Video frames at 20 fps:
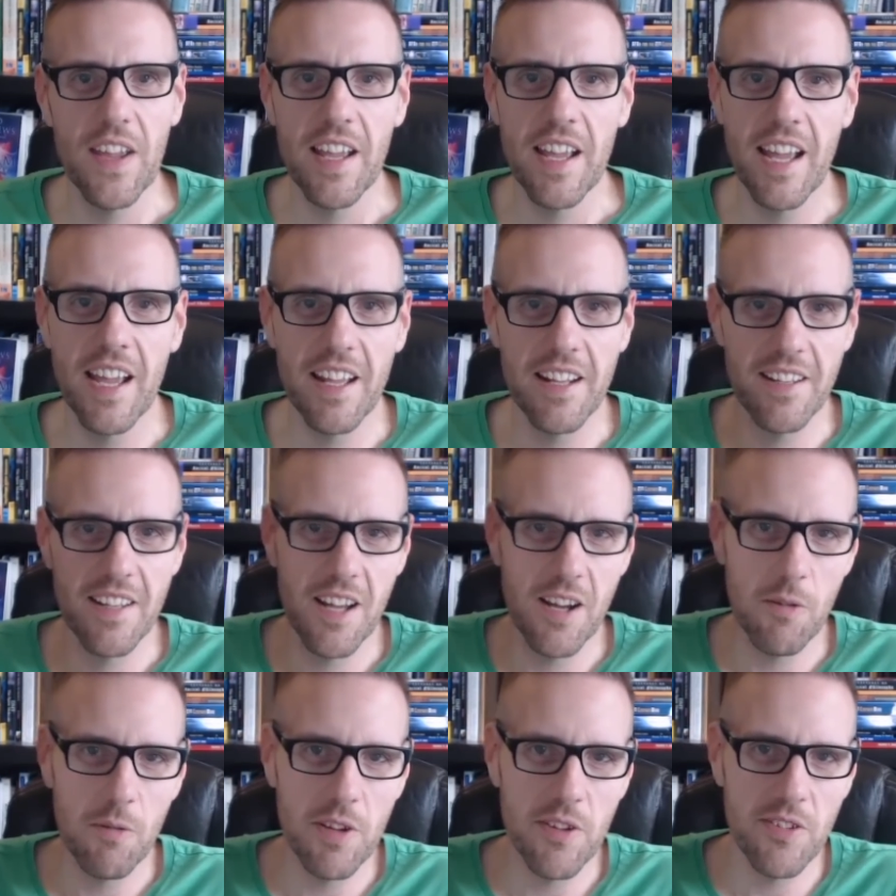
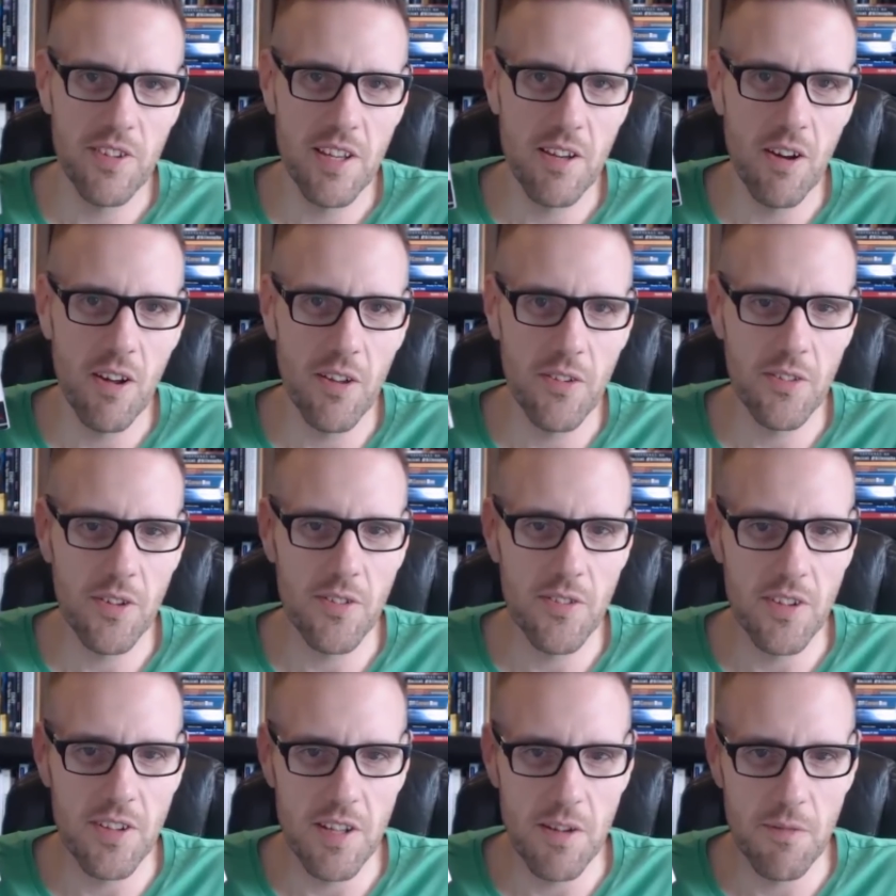And we see all
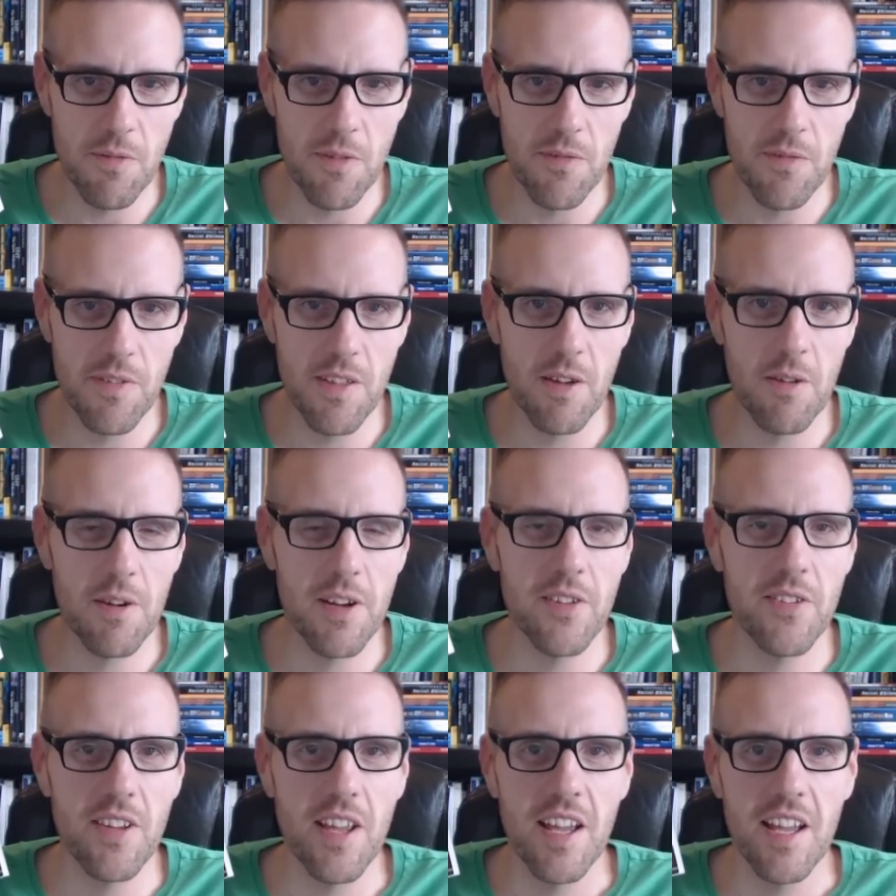sorts of different
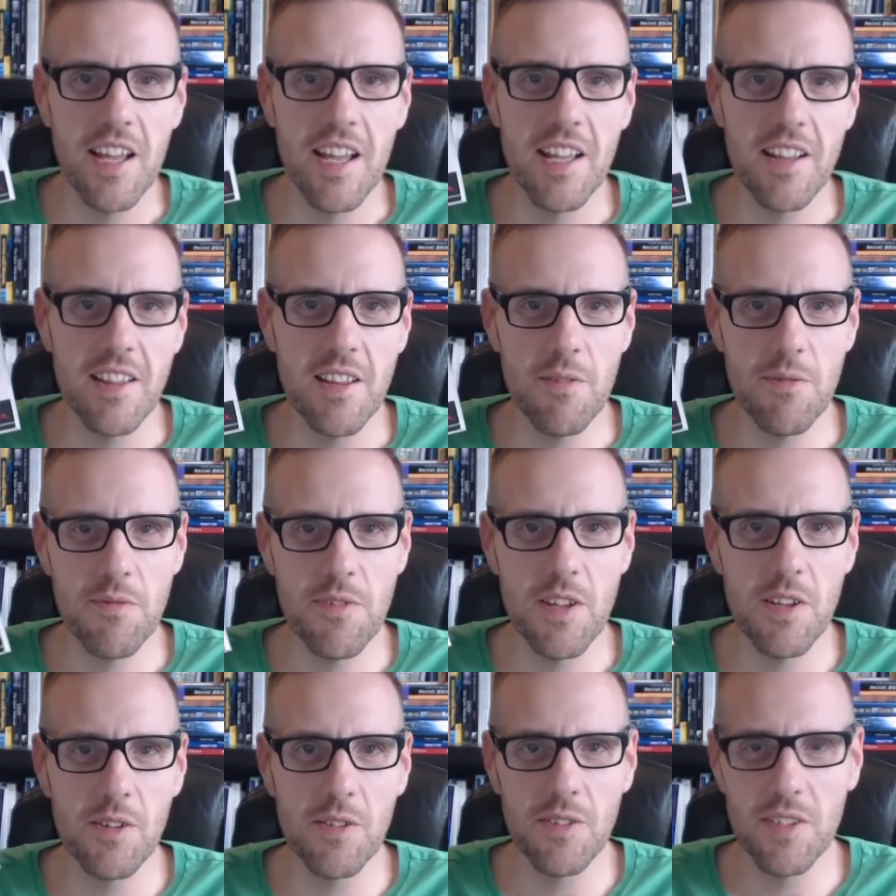theories in the
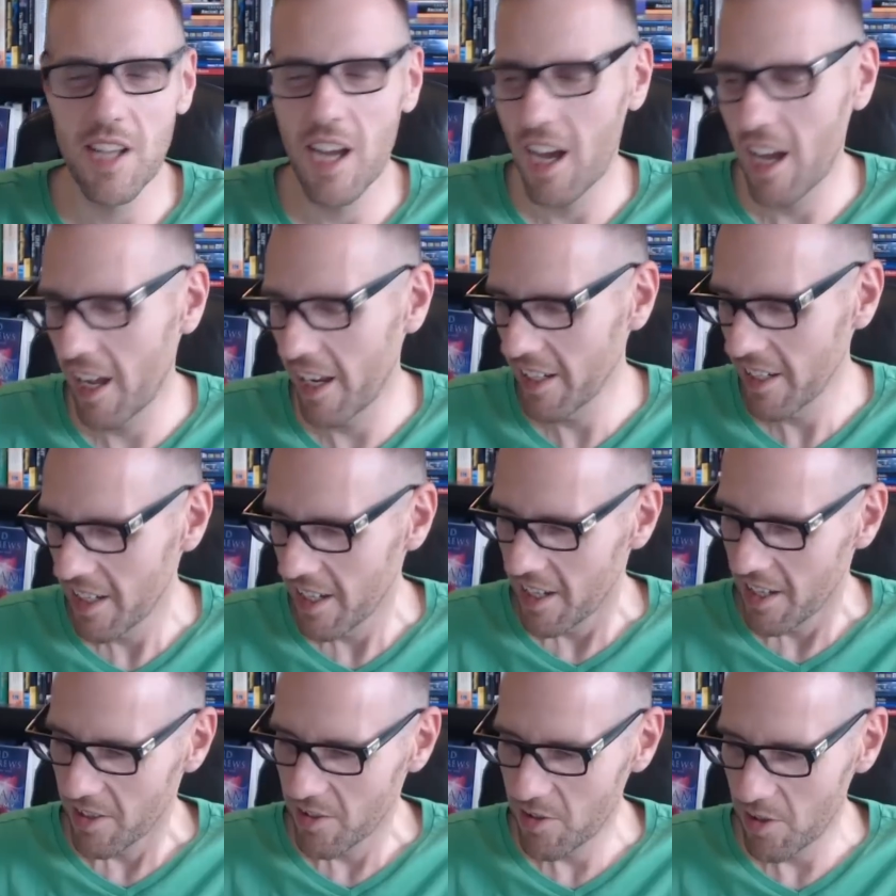field guide
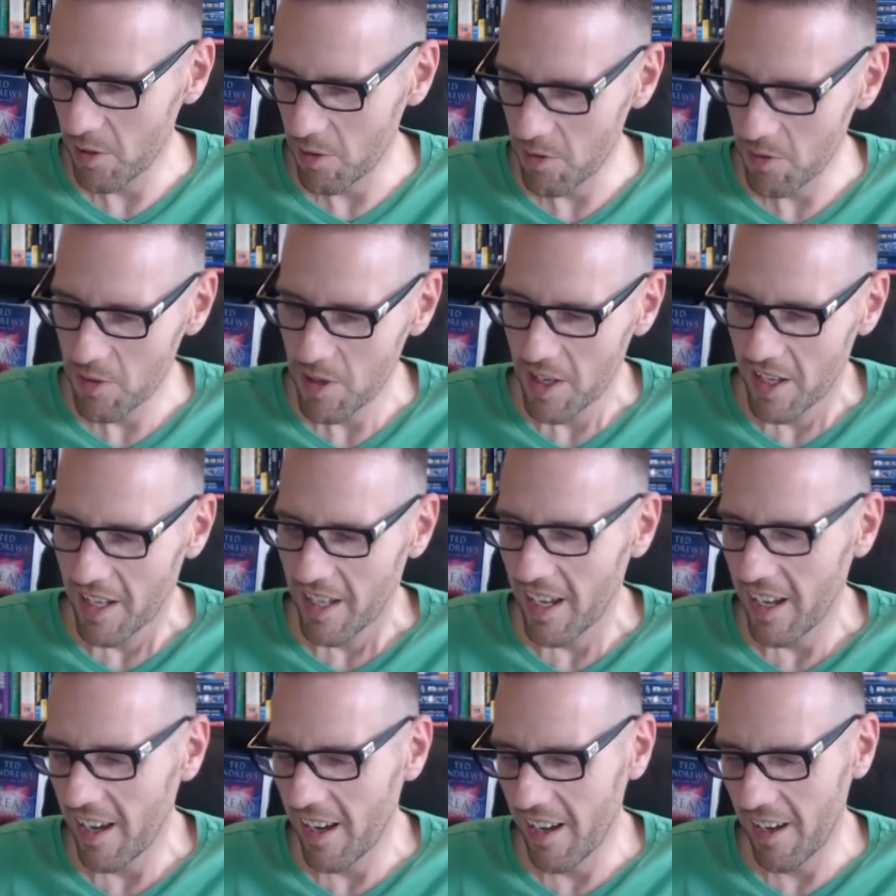to
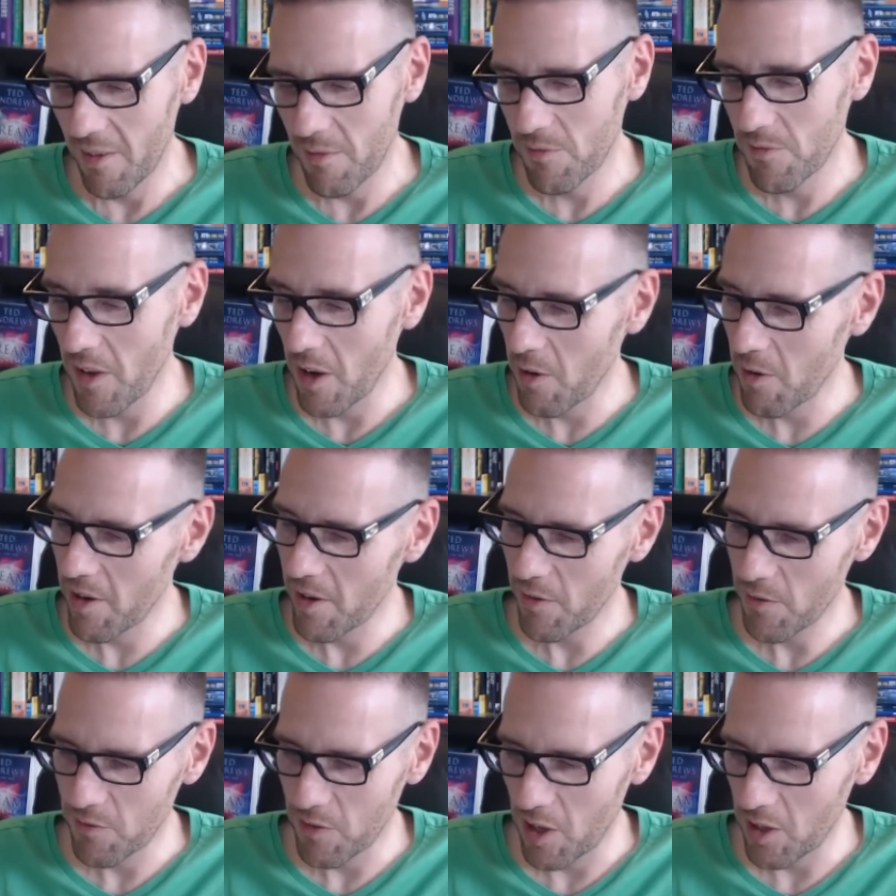
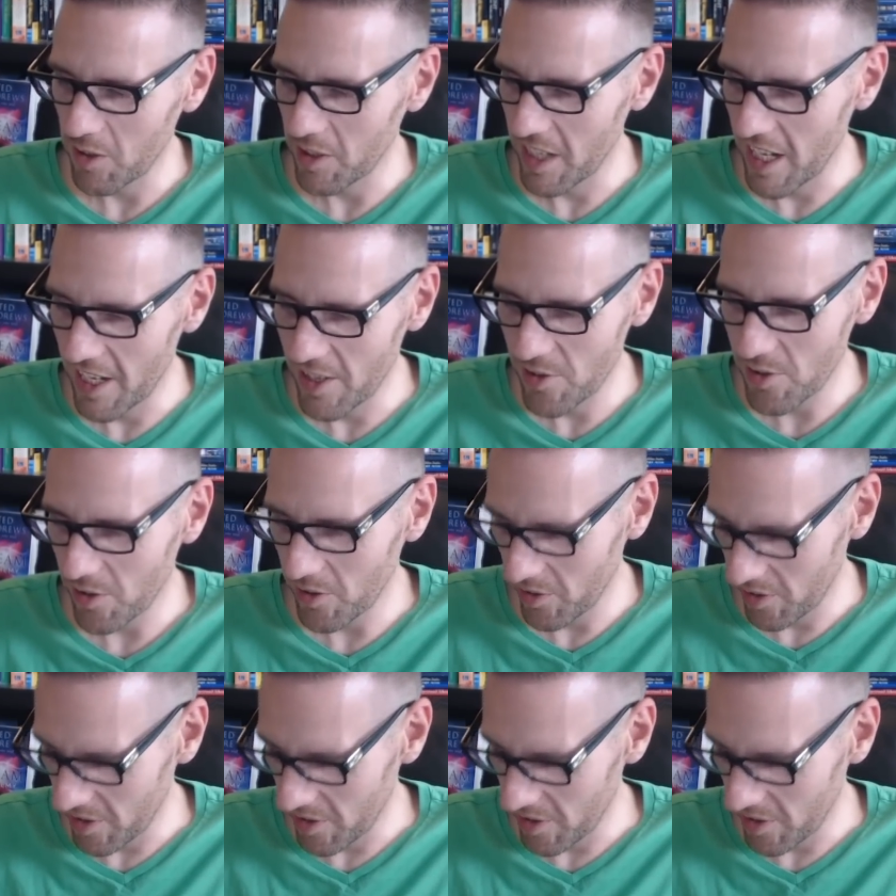fairies, fallen angels,